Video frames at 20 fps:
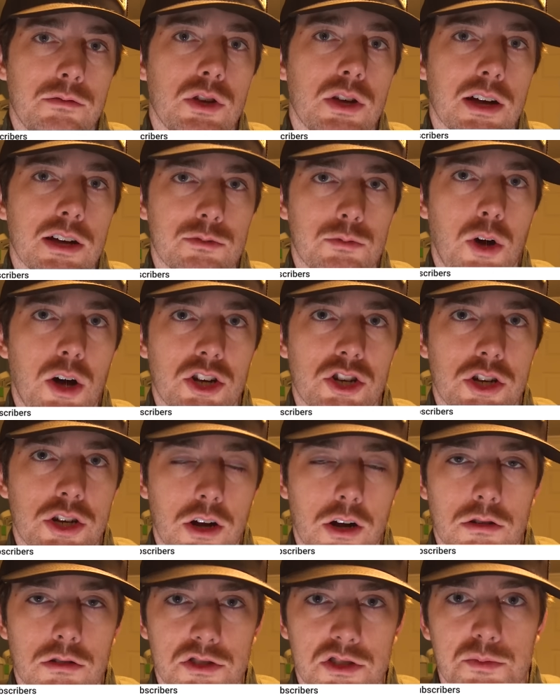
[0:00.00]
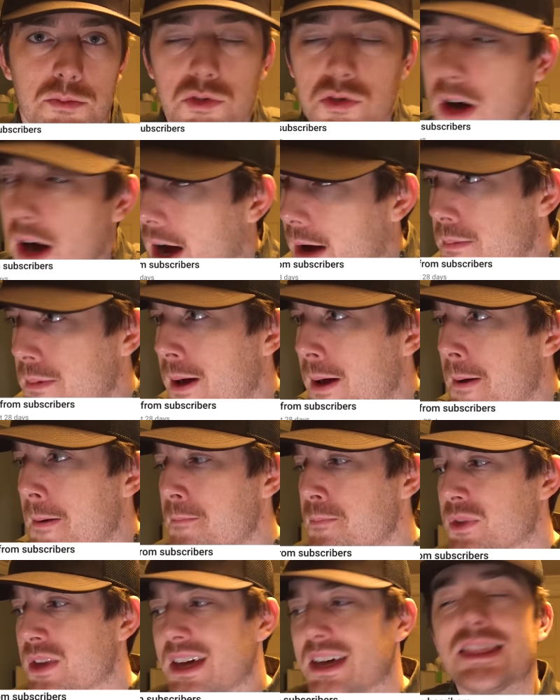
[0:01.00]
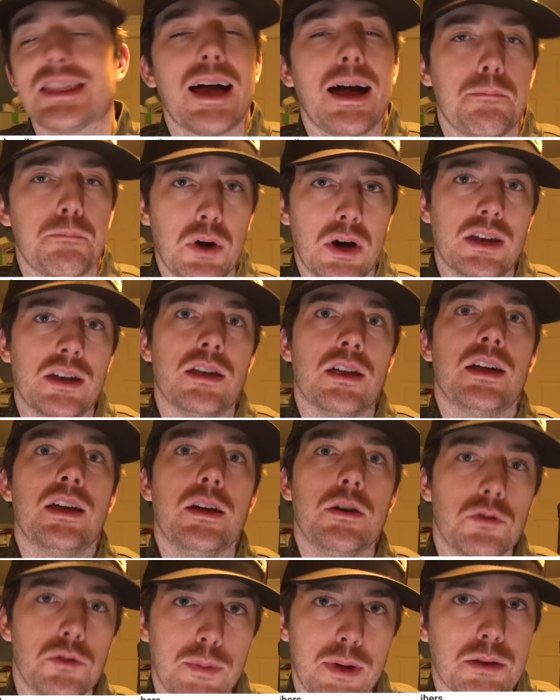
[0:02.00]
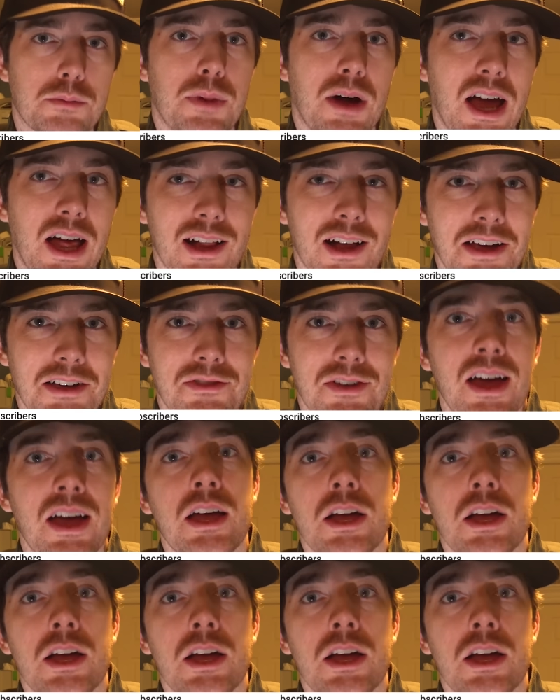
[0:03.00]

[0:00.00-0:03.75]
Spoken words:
of you guys watching aren't subscribed. Hit that button. It would make my life